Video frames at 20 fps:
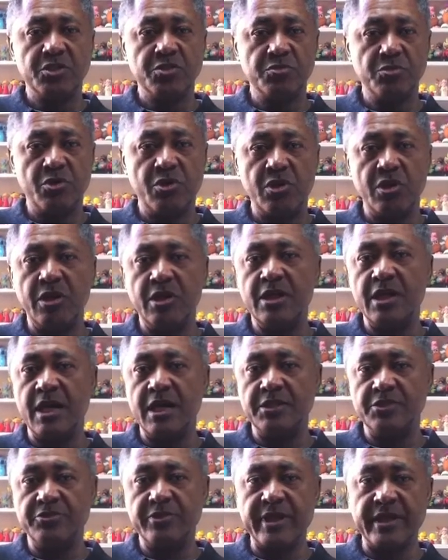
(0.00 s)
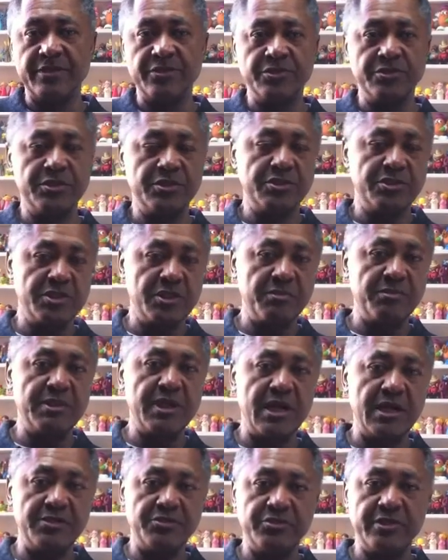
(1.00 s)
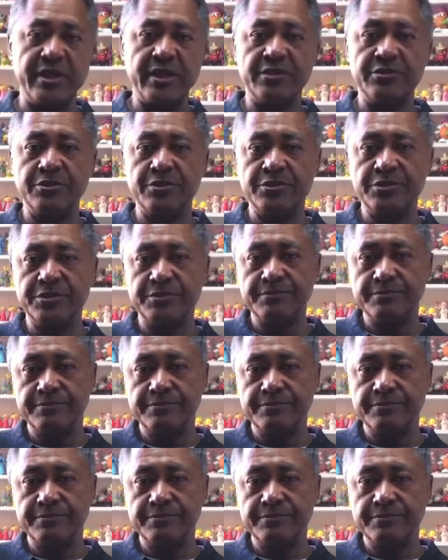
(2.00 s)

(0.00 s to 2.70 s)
small contractors and subcontractors,